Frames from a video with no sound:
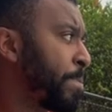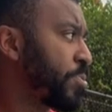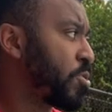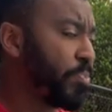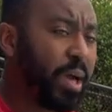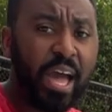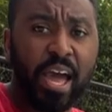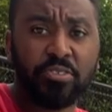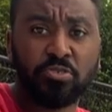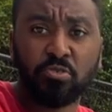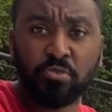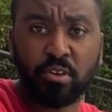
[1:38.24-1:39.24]
you pass,
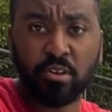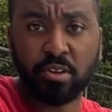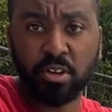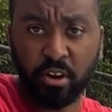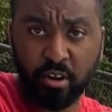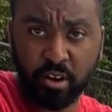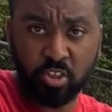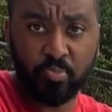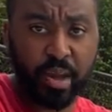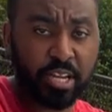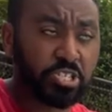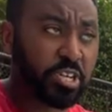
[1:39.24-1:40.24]
you do your, your
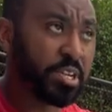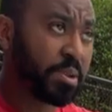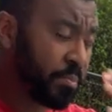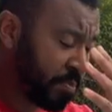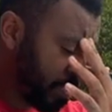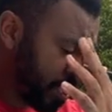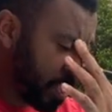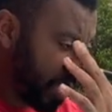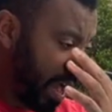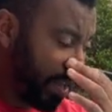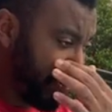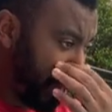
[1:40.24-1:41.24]
inspection.
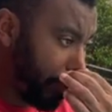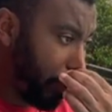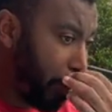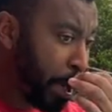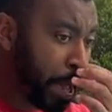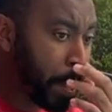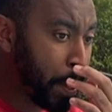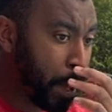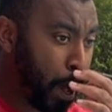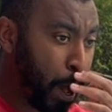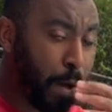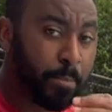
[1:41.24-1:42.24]
At that point,
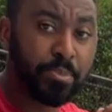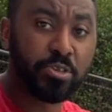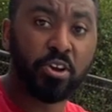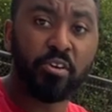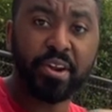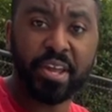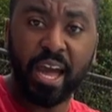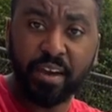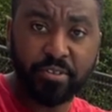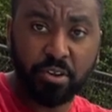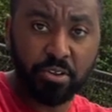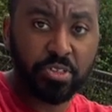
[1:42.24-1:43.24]
um, you already have
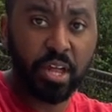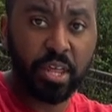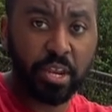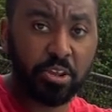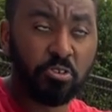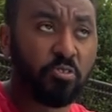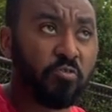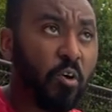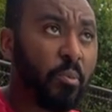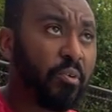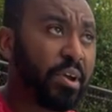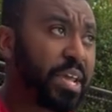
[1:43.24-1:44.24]
your utility uniform
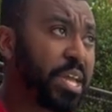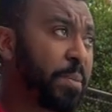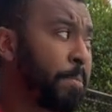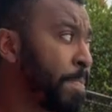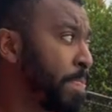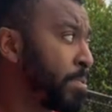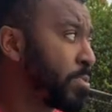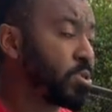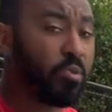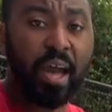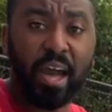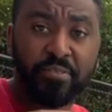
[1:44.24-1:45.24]
already.
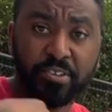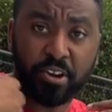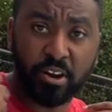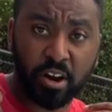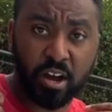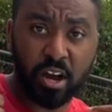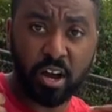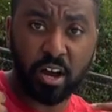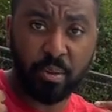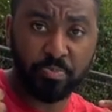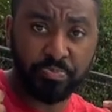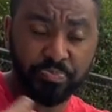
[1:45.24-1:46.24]
You have your
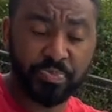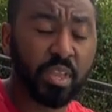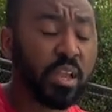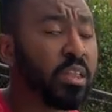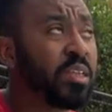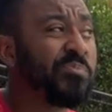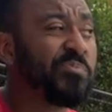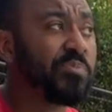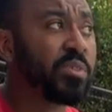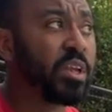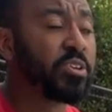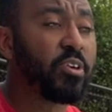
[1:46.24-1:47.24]
um,
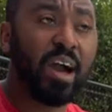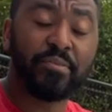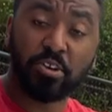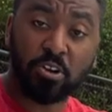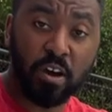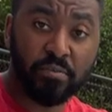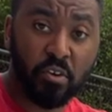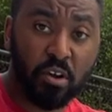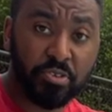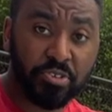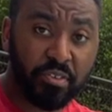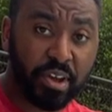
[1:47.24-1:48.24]
you have your
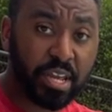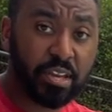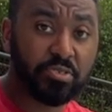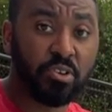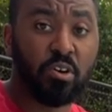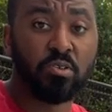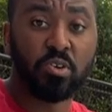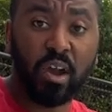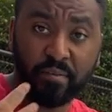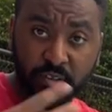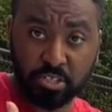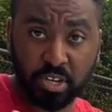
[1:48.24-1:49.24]
coveralls already. So you
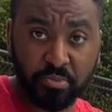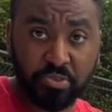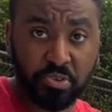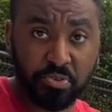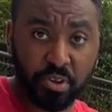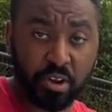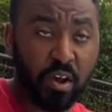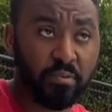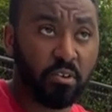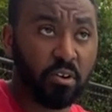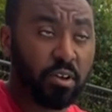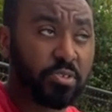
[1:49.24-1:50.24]
have your jumpsuit, your
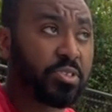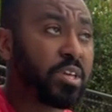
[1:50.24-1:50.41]
coveralls.